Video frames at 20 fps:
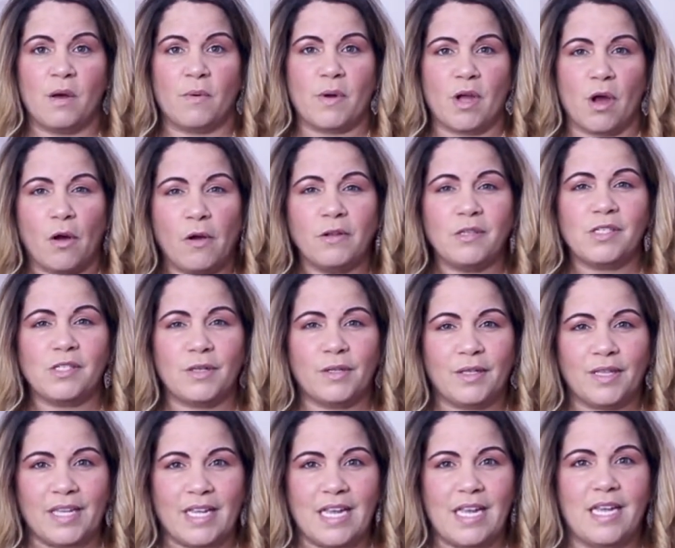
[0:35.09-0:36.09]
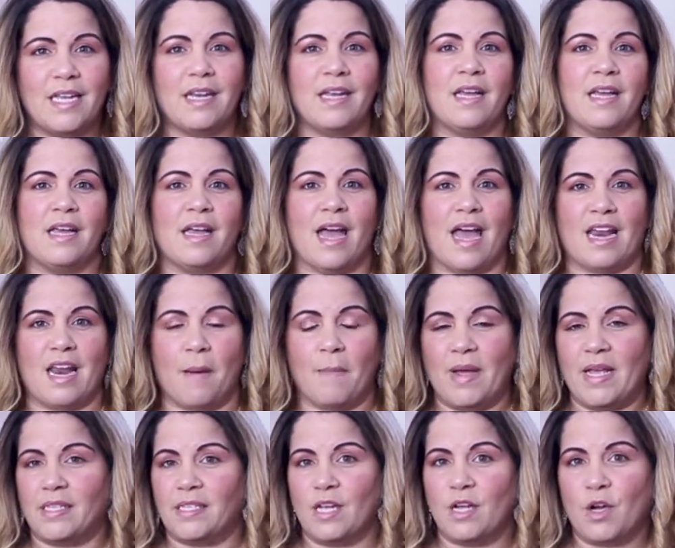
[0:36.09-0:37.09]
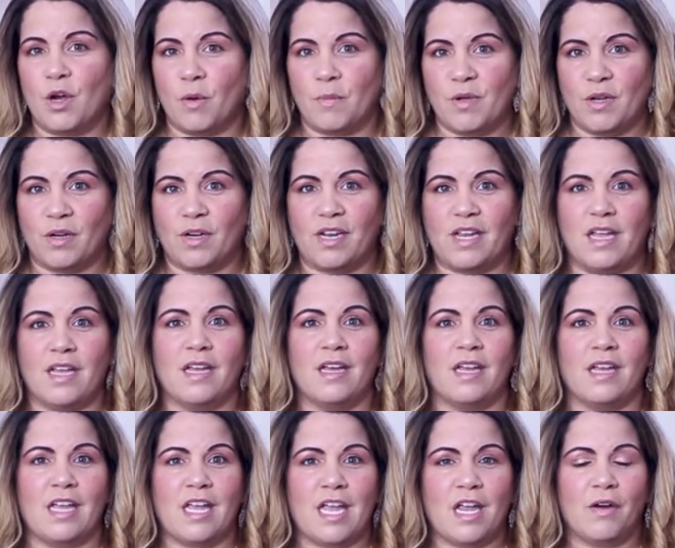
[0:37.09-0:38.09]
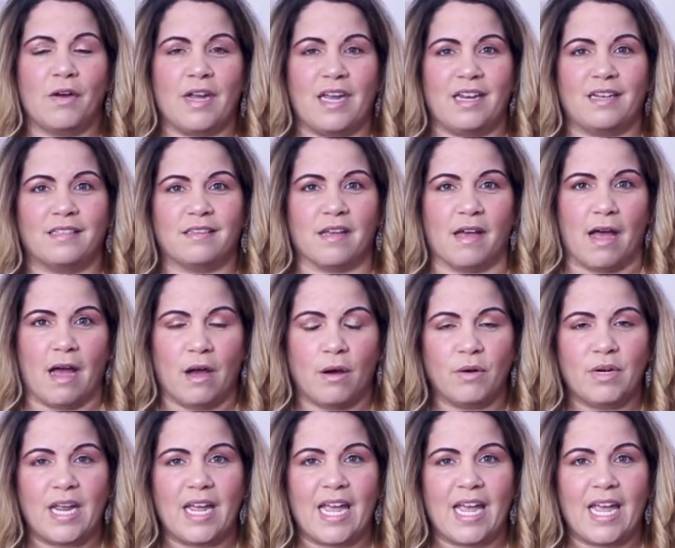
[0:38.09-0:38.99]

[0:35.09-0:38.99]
We also lead an amazing community here in town,